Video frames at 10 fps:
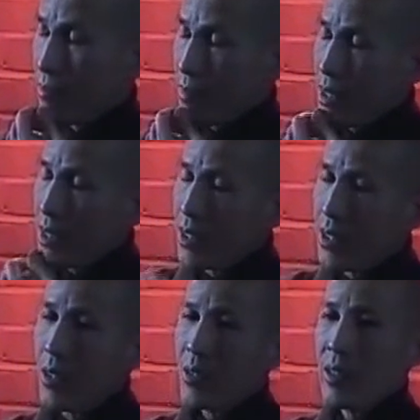world,
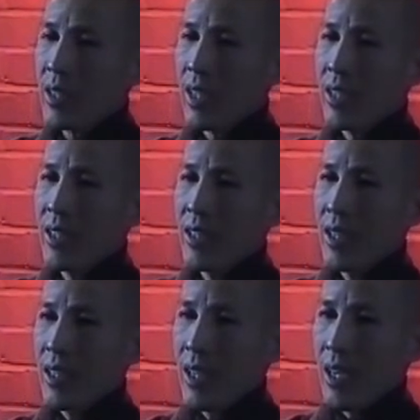so you
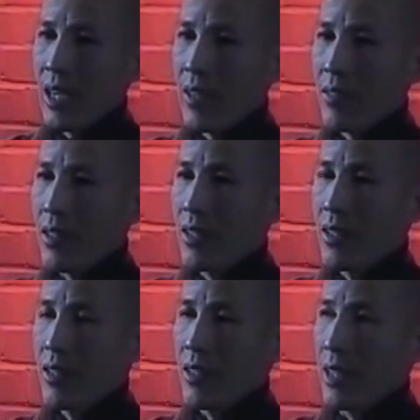can
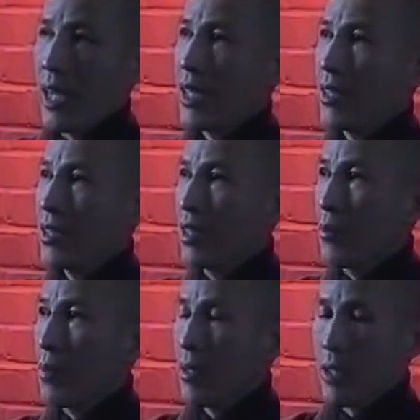have an
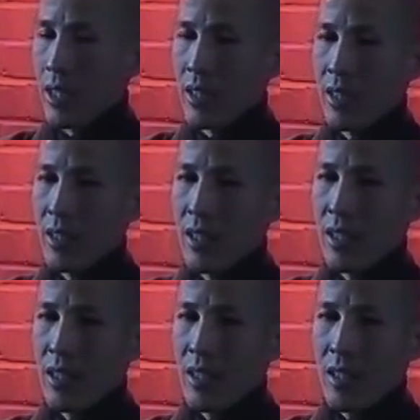idea about
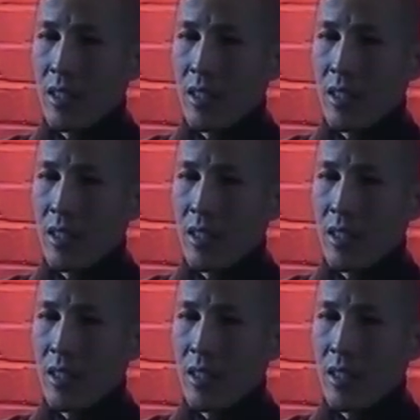that.